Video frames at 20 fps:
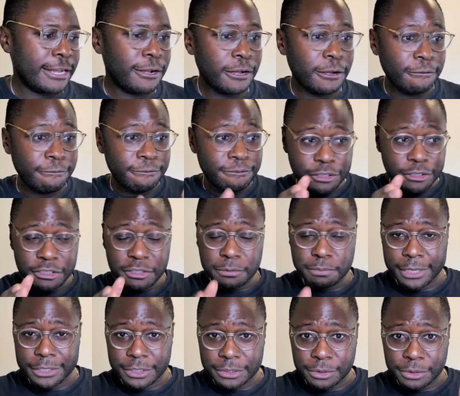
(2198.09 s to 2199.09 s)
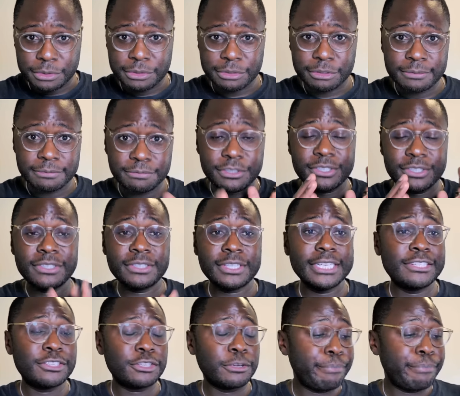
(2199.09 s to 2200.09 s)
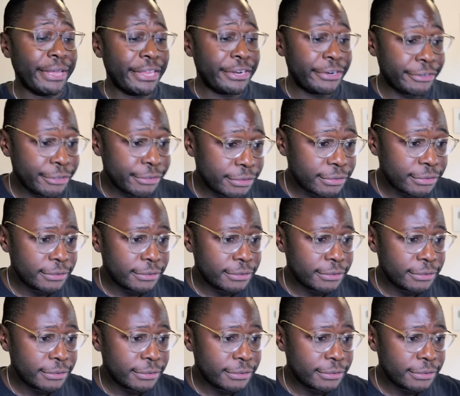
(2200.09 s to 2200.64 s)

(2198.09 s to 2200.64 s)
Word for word: of this project Joystream versus its competitors.